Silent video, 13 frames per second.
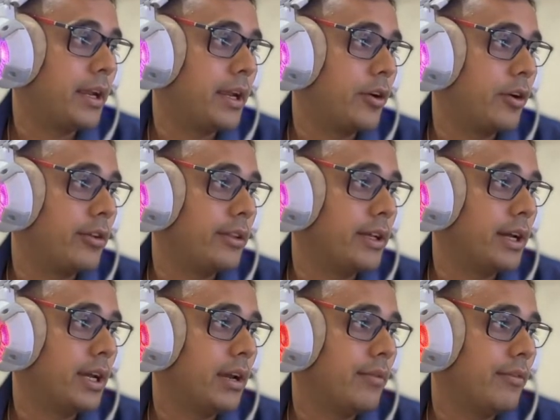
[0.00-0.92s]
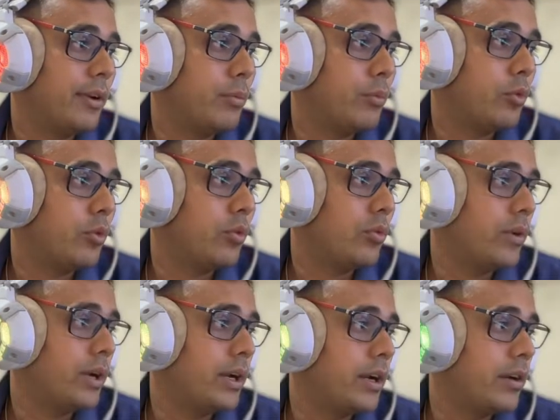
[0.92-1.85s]
on the every move,
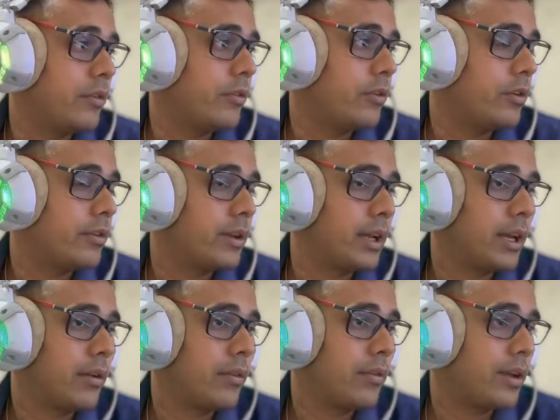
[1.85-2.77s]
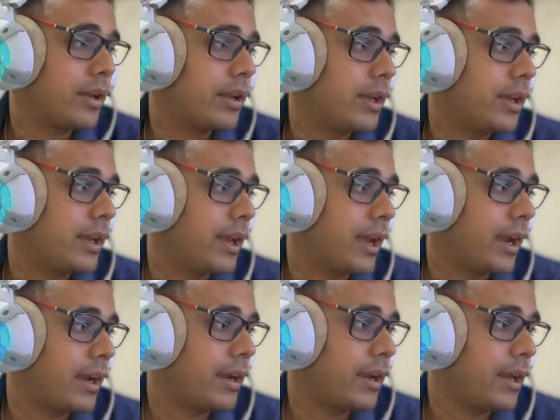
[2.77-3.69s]
and it was like very
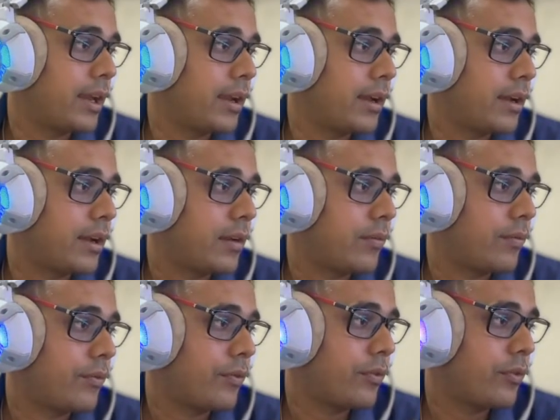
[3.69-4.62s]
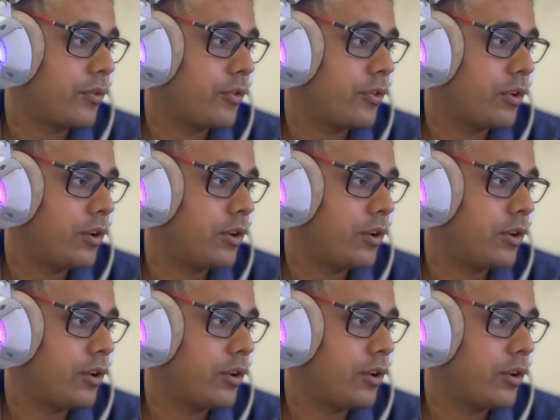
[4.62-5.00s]
hectic. Well,